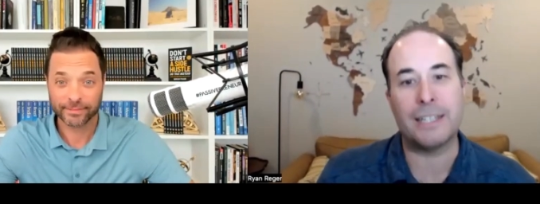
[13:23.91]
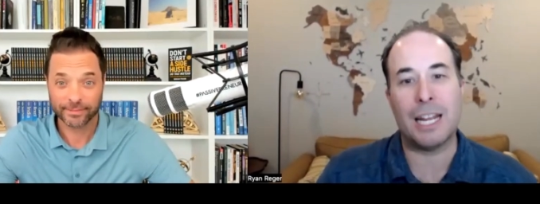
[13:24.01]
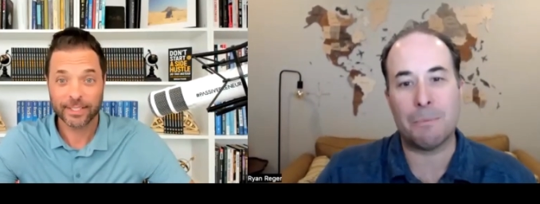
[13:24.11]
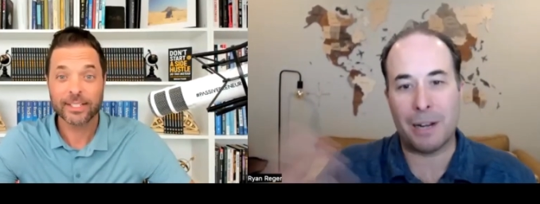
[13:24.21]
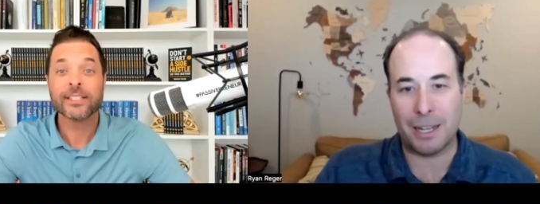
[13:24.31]
Speaker 1: I
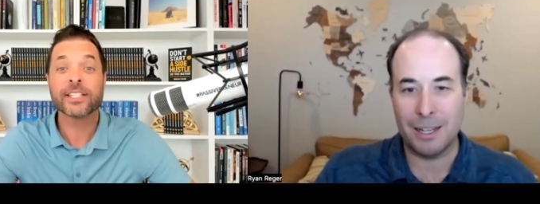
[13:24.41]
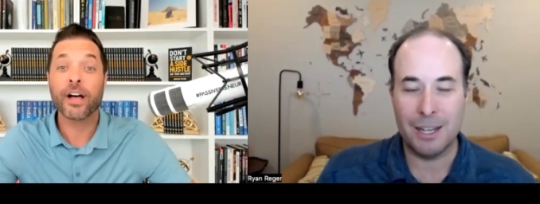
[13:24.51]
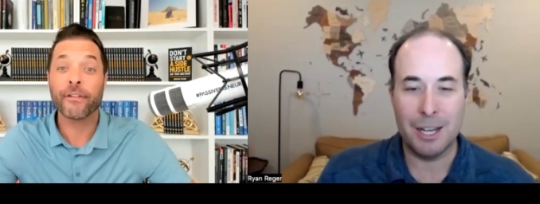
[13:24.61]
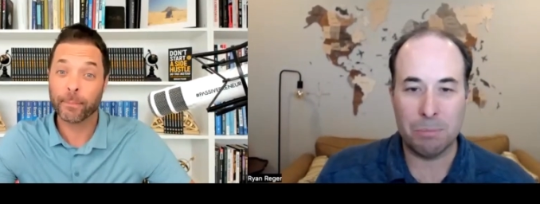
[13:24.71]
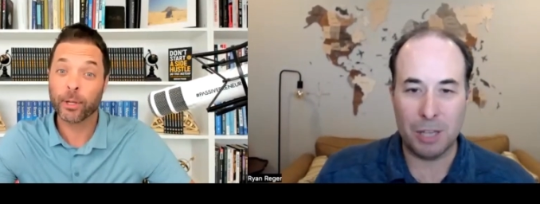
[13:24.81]
take my
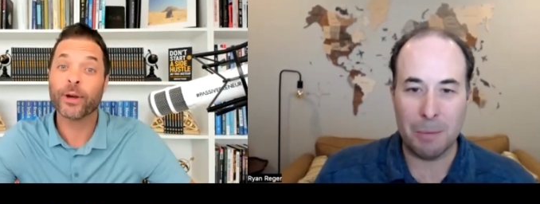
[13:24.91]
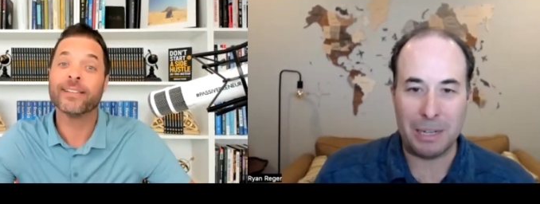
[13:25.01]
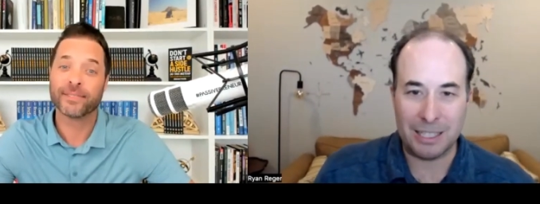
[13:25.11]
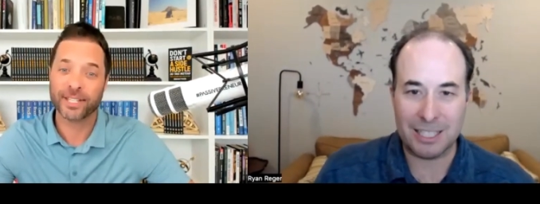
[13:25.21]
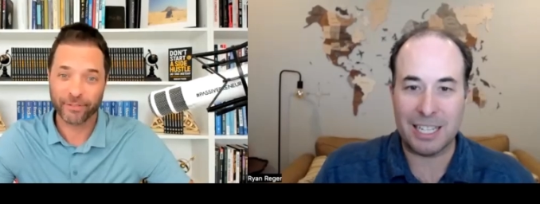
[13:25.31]
self-employed
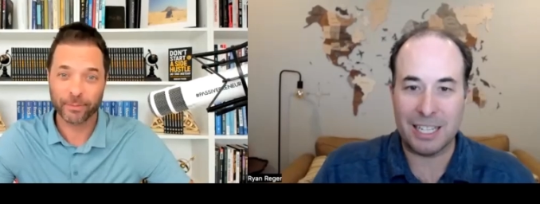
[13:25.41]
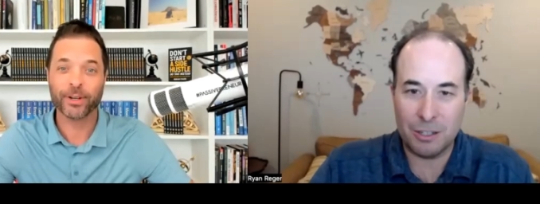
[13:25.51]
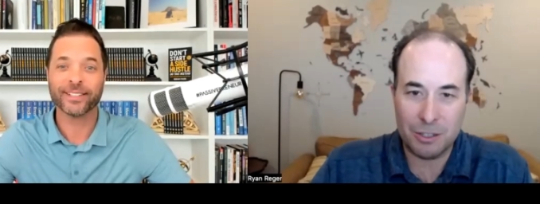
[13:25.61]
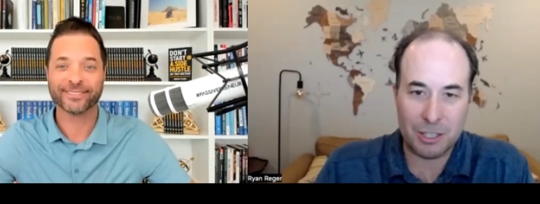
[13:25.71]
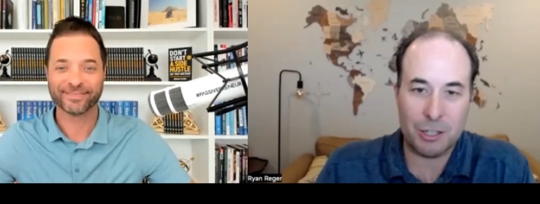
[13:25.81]
plumbing self-employed.
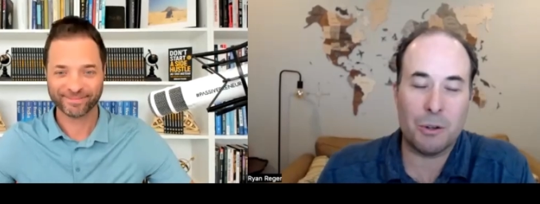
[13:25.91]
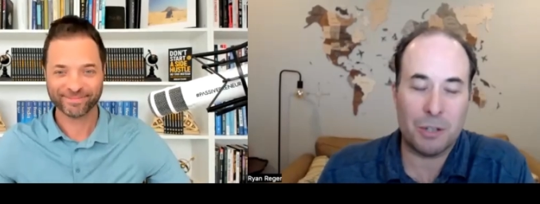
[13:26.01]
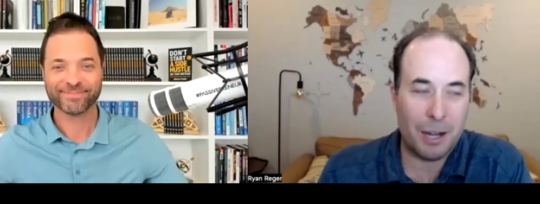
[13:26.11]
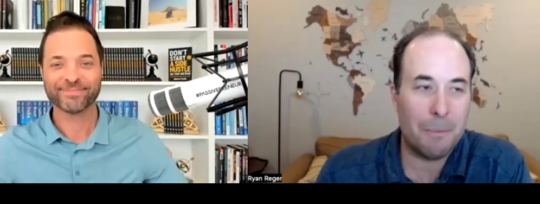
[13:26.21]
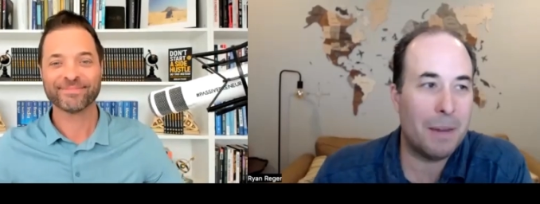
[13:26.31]
skills. You go,
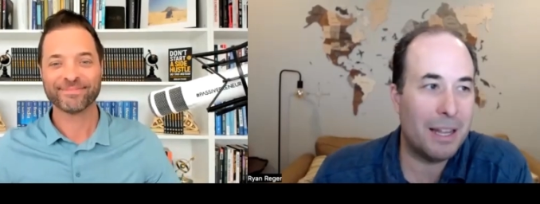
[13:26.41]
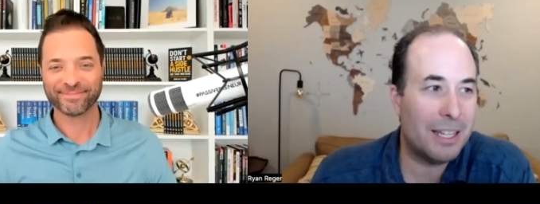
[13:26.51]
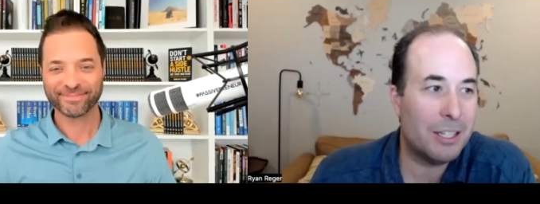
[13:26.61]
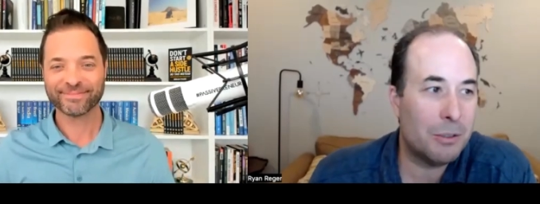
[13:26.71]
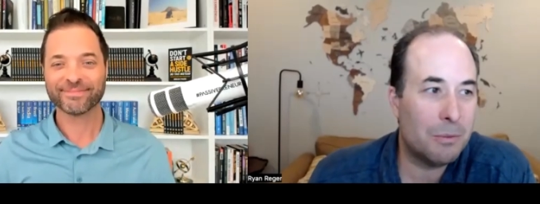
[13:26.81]
yep,
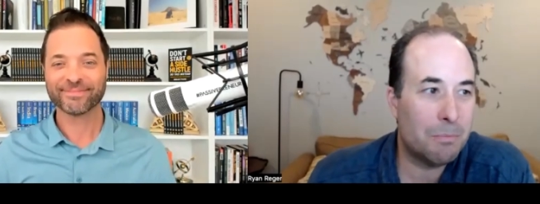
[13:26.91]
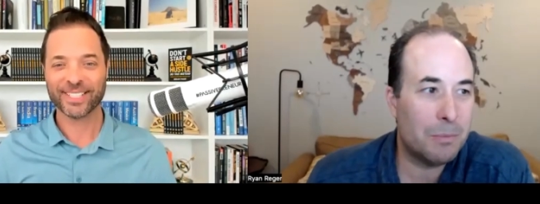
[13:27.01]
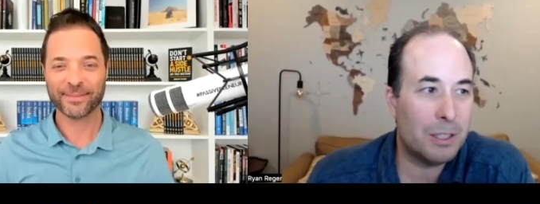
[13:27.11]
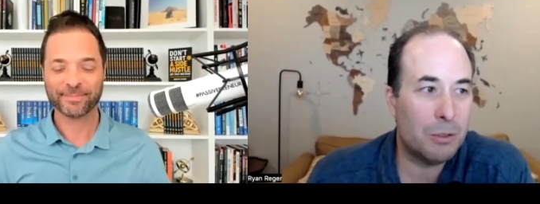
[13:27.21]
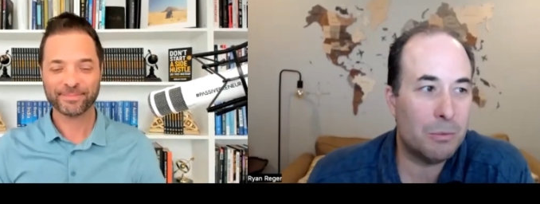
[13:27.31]
and then you
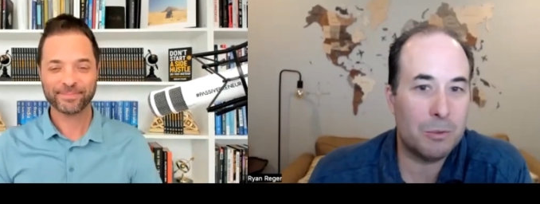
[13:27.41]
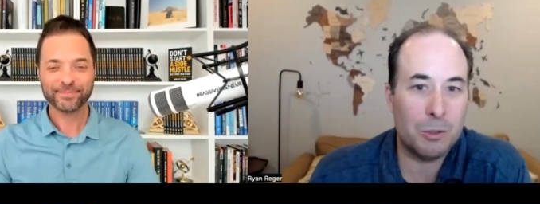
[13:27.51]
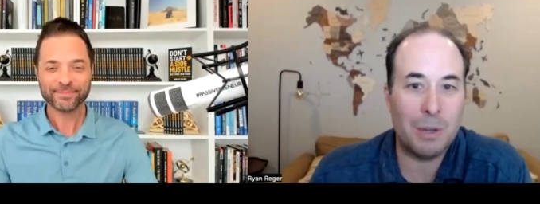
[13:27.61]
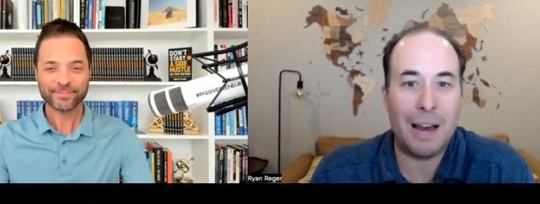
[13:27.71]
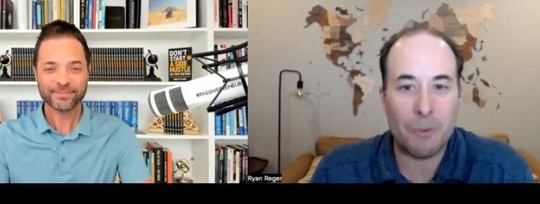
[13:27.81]
yep. and you
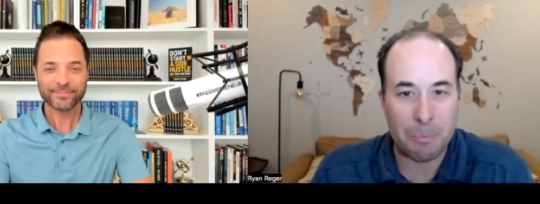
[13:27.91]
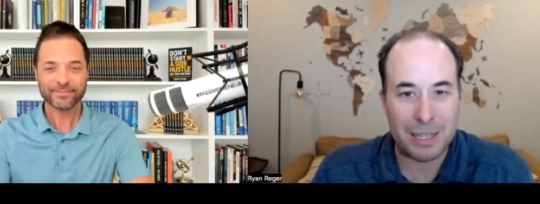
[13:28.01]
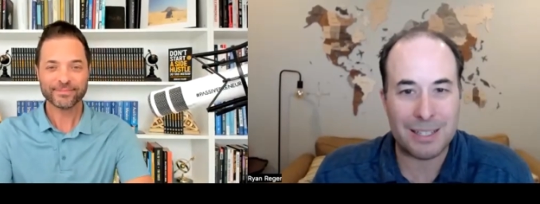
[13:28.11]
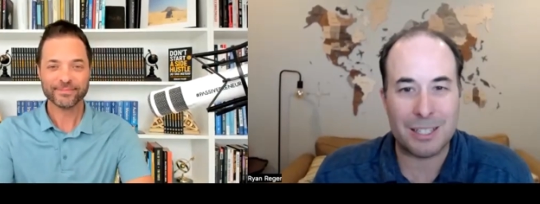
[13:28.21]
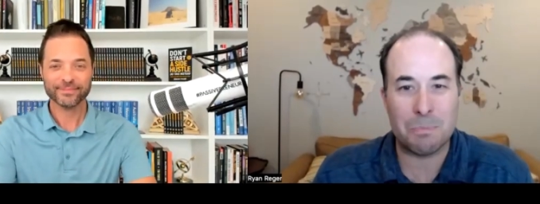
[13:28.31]
you have a
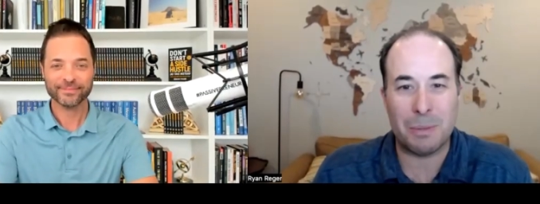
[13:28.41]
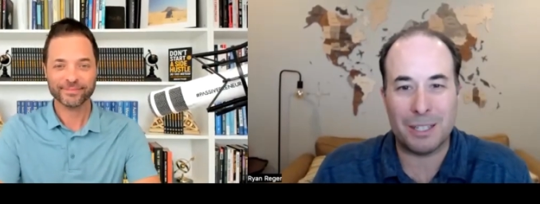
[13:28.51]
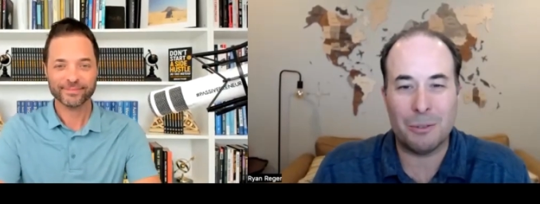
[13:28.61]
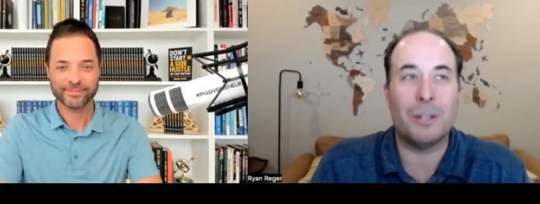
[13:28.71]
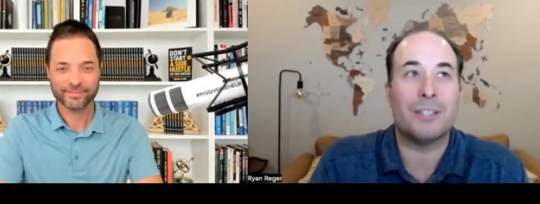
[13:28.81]
business,
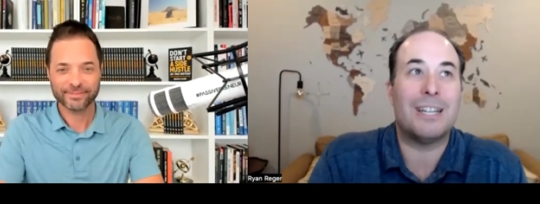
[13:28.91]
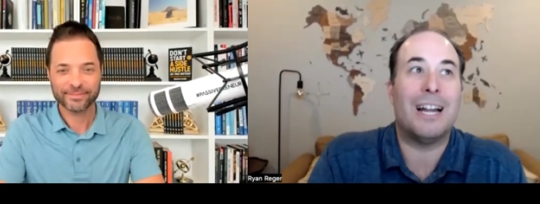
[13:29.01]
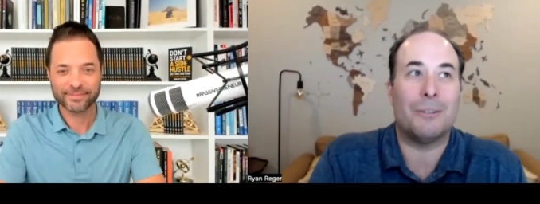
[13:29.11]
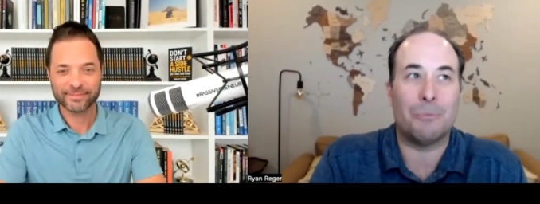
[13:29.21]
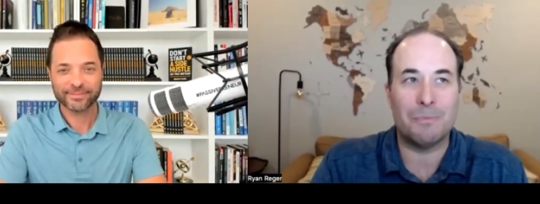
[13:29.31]
but well, it's
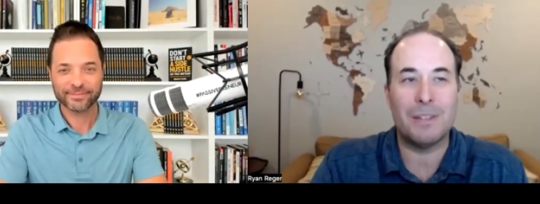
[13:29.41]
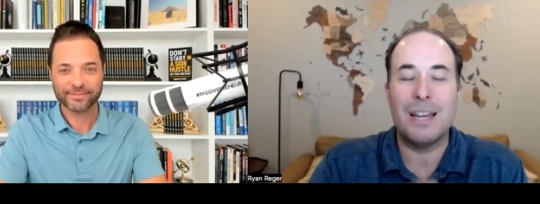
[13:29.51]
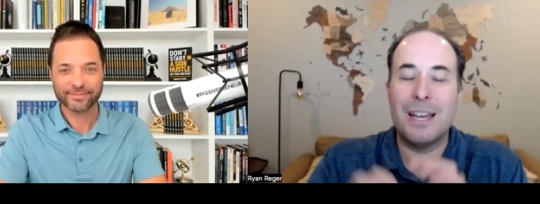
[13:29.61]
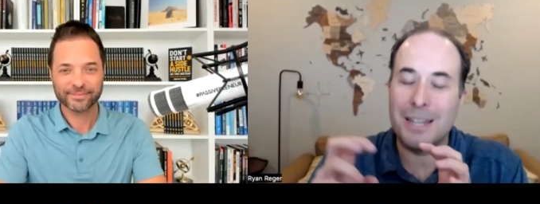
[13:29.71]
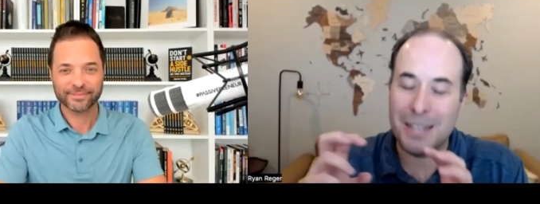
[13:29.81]
not a
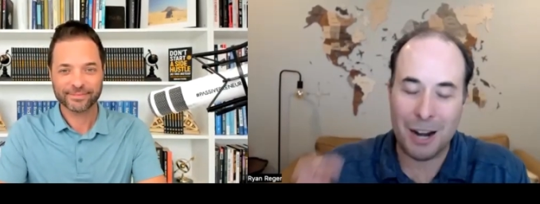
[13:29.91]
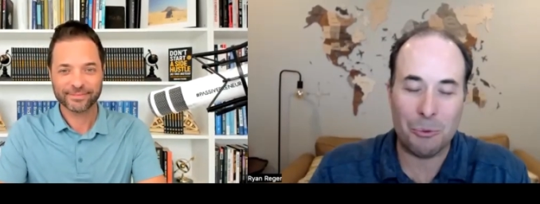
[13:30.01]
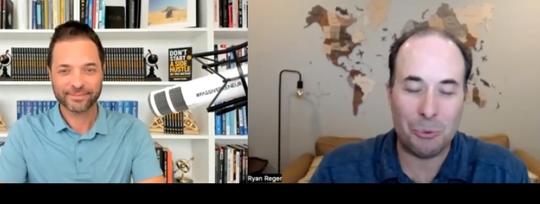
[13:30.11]
not